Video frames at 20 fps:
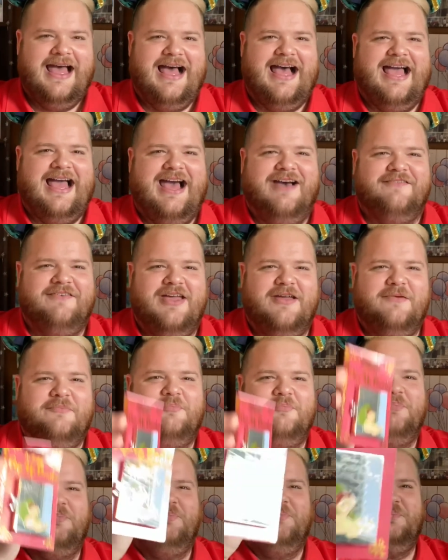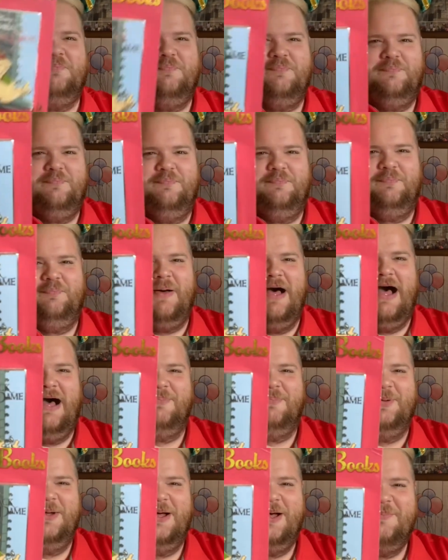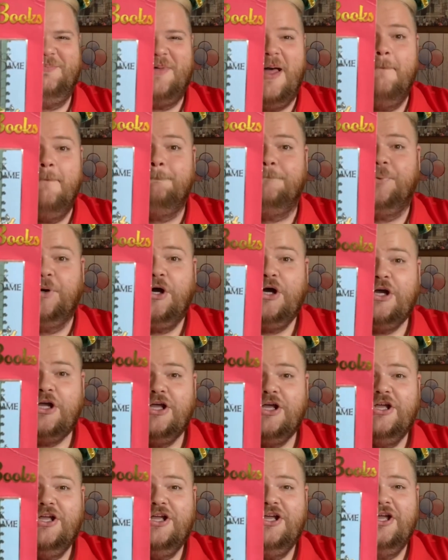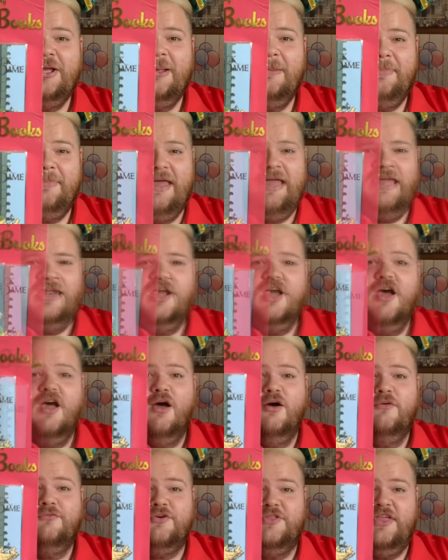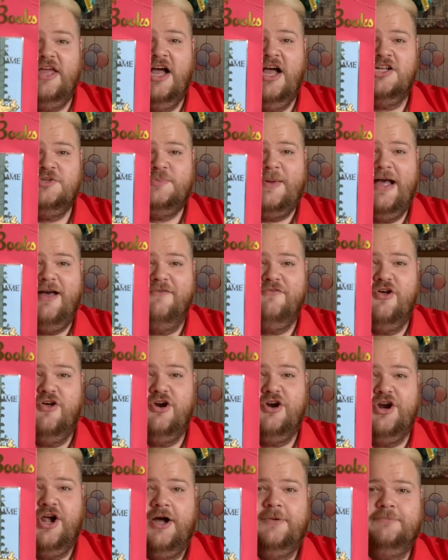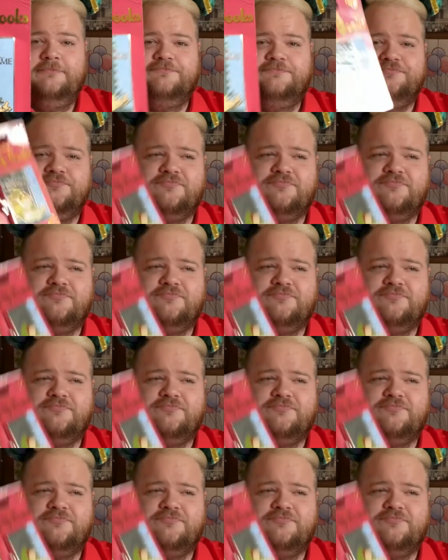I have a pop-up book pen for the Hunchback of Notre Dame.